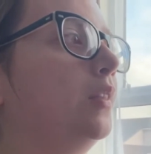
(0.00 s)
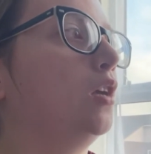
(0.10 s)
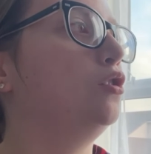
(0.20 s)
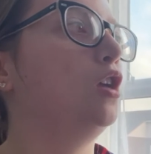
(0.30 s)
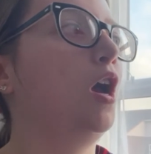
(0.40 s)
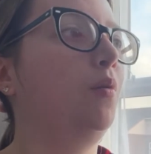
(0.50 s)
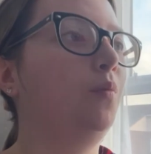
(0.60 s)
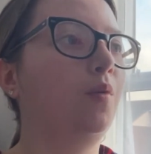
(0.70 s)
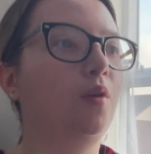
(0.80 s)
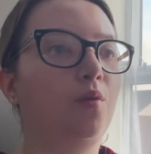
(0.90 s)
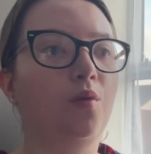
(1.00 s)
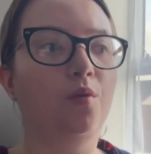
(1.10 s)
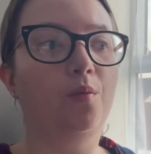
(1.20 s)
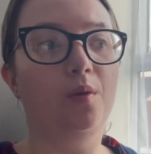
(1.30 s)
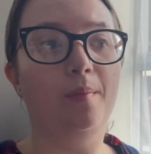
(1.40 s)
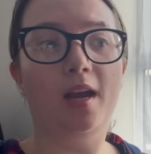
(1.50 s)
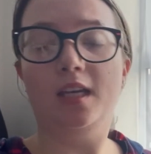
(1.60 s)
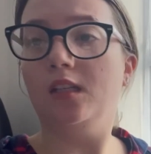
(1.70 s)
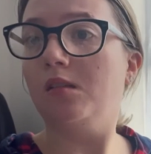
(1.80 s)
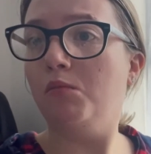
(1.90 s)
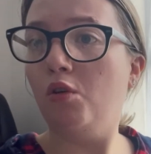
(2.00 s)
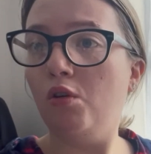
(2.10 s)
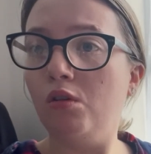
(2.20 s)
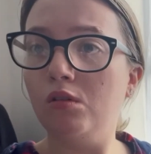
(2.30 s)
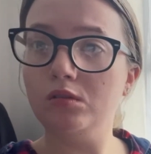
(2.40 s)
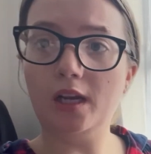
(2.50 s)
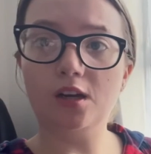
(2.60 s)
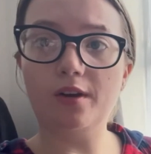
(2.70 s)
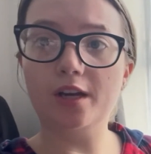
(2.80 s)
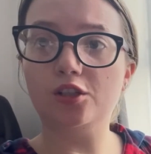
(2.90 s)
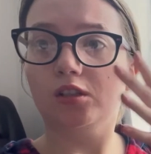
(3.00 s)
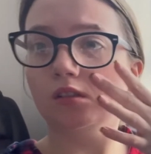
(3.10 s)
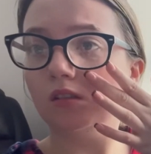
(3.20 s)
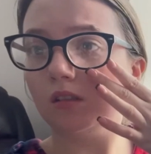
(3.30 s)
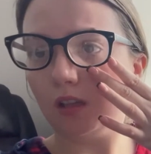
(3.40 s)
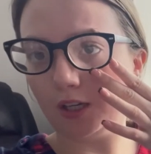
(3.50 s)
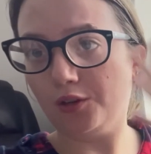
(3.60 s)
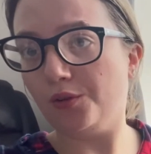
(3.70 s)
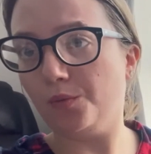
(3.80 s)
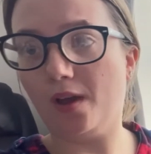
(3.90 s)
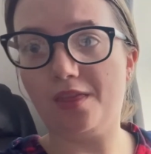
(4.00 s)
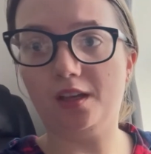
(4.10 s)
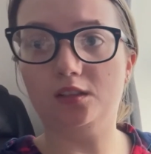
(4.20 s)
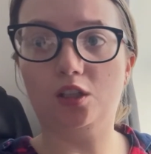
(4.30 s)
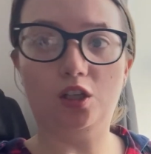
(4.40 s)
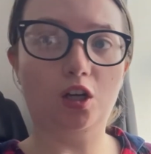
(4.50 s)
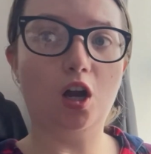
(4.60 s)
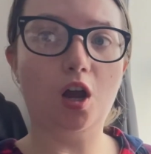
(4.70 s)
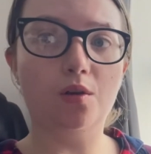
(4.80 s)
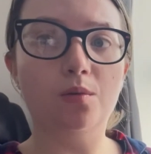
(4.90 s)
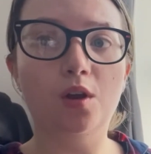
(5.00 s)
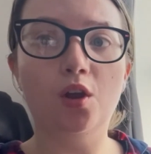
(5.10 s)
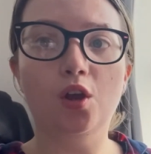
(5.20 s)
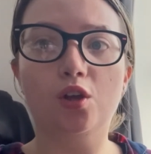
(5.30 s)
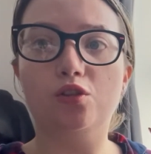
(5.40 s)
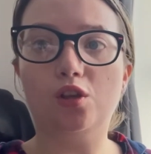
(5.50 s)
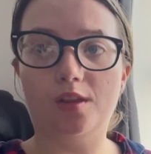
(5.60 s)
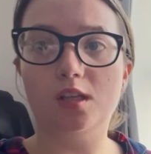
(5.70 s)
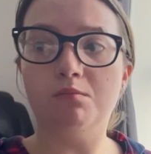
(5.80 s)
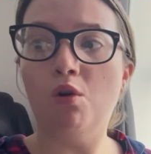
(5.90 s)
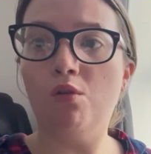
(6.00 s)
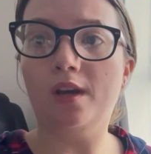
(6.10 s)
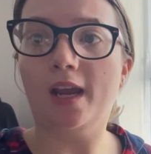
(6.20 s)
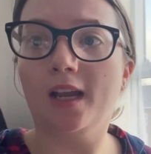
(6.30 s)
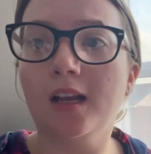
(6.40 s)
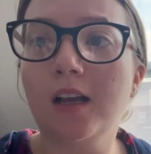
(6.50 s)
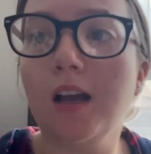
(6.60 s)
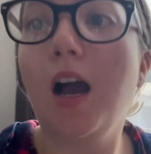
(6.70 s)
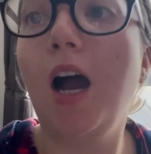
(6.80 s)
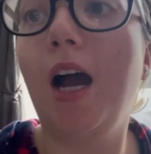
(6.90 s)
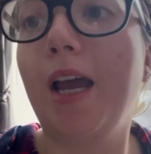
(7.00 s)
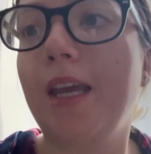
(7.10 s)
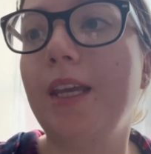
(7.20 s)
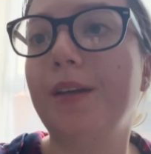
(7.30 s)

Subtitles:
so we might need some more decorations. I don't know where things are going to go. So this morning, I